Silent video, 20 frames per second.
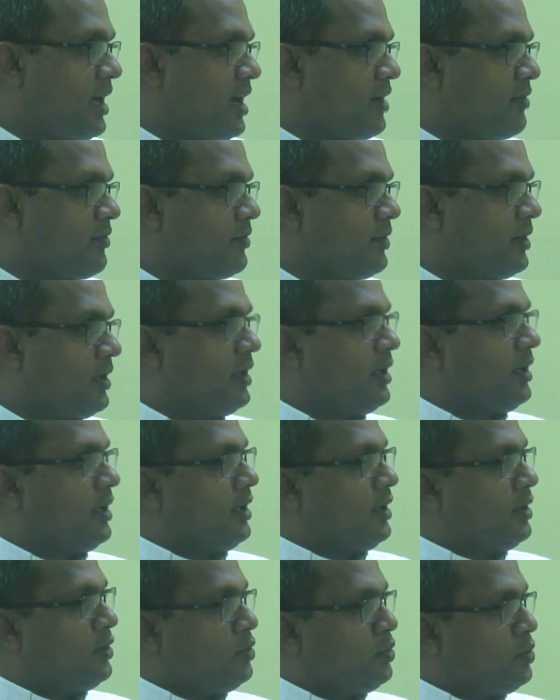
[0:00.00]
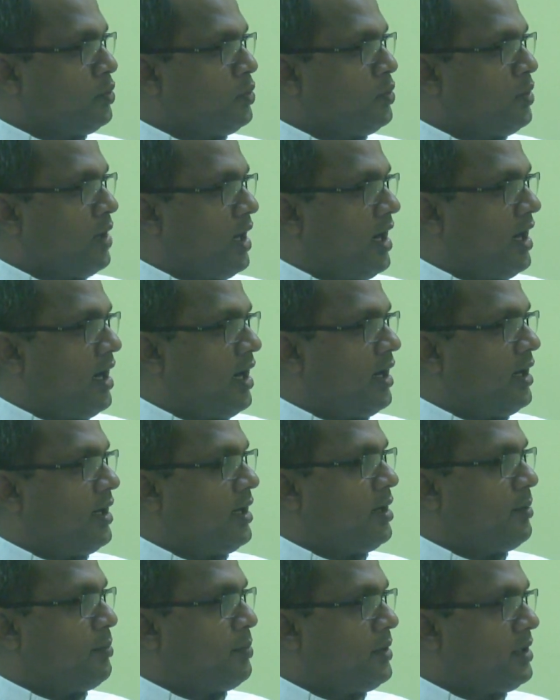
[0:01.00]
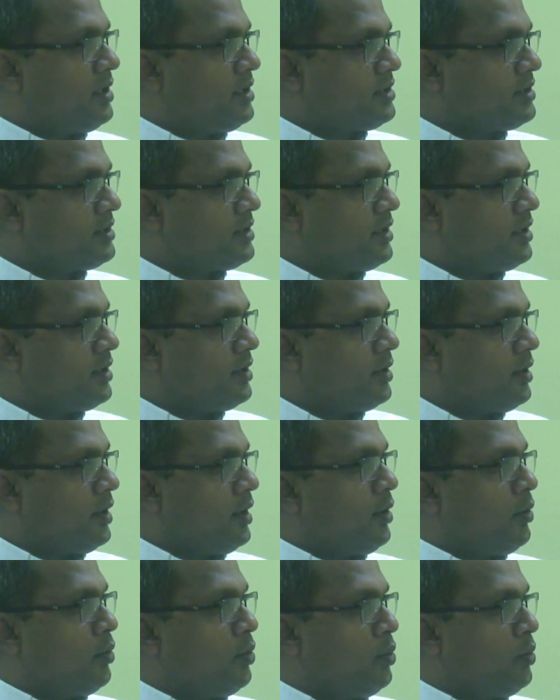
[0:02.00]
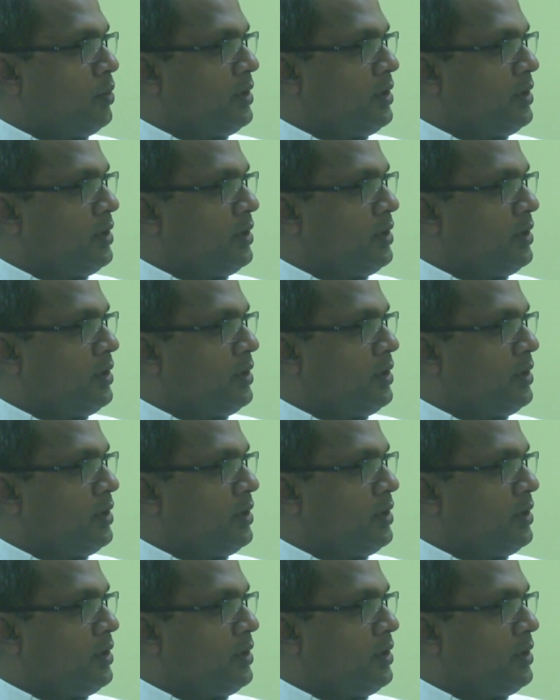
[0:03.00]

of life. You are a person